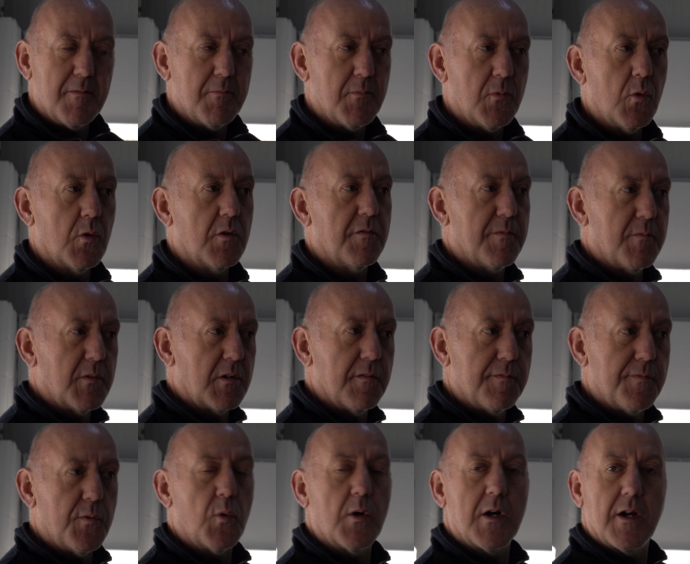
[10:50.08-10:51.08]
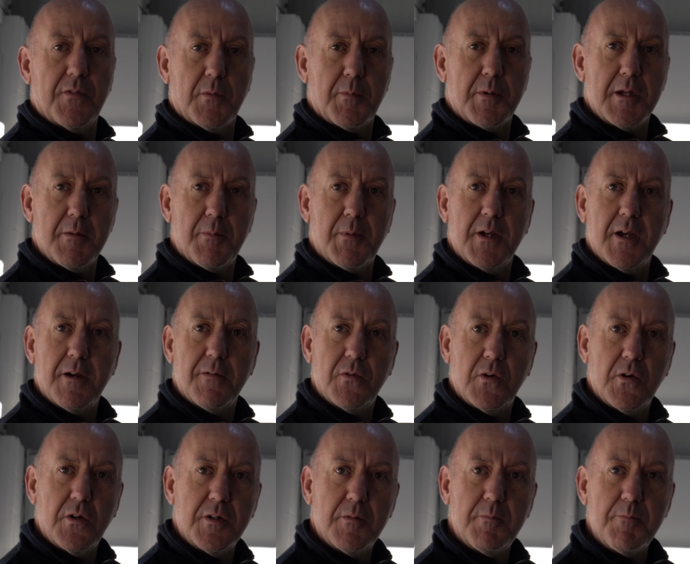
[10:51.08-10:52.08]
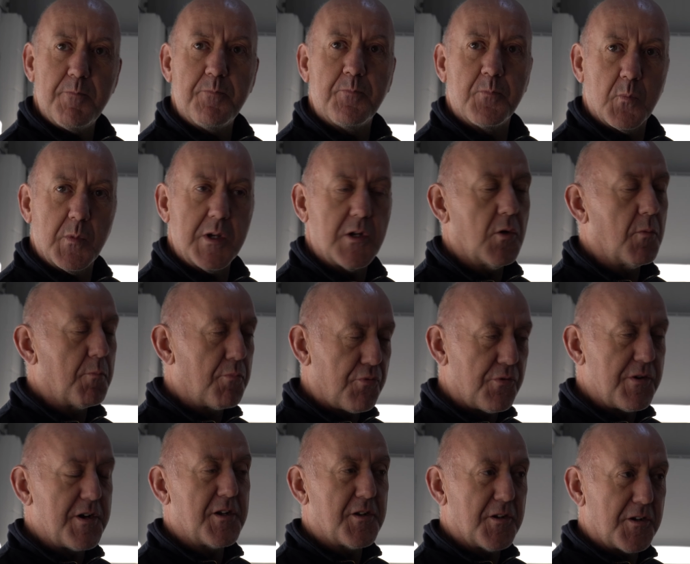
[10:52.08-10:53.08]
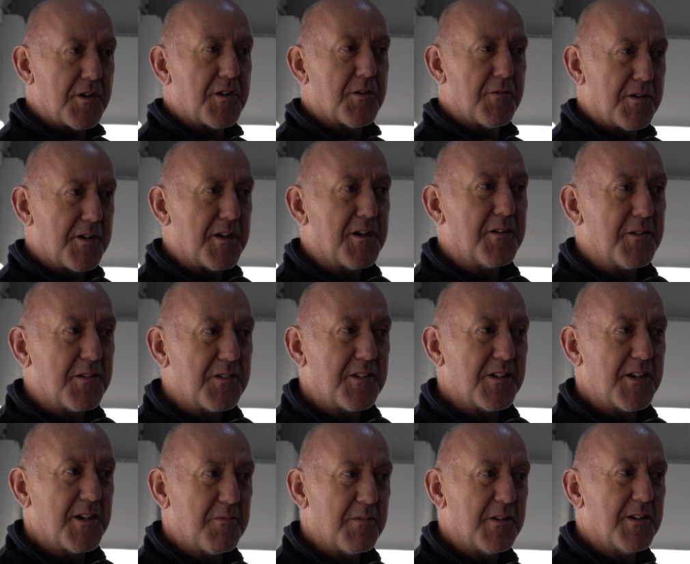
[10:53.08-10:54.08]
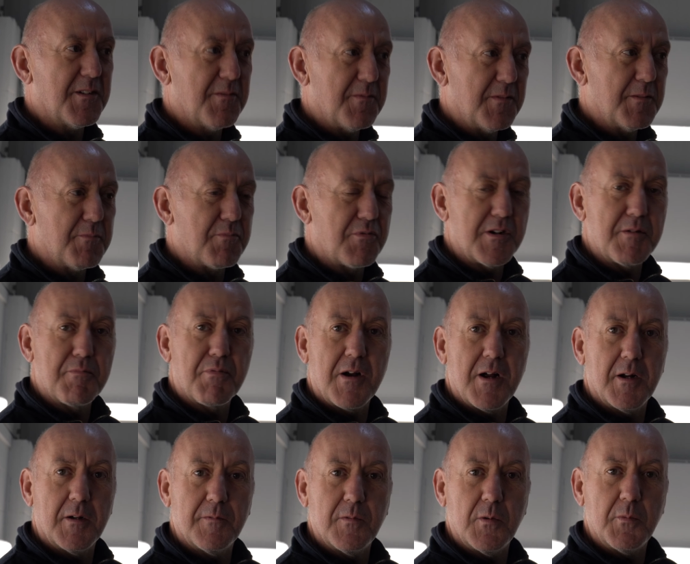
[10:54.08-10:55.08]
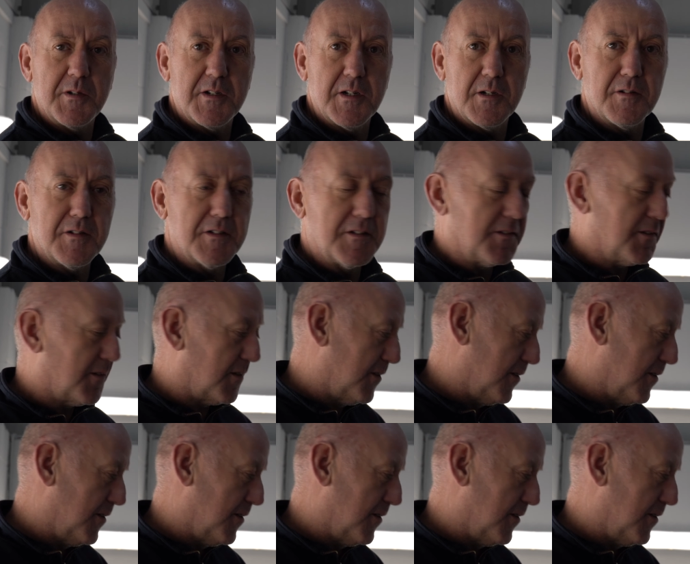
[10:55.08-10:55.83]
All of them have got full cover PPF on, and we got pretty good at doing those. You know, we're pretty proud of what we did on those.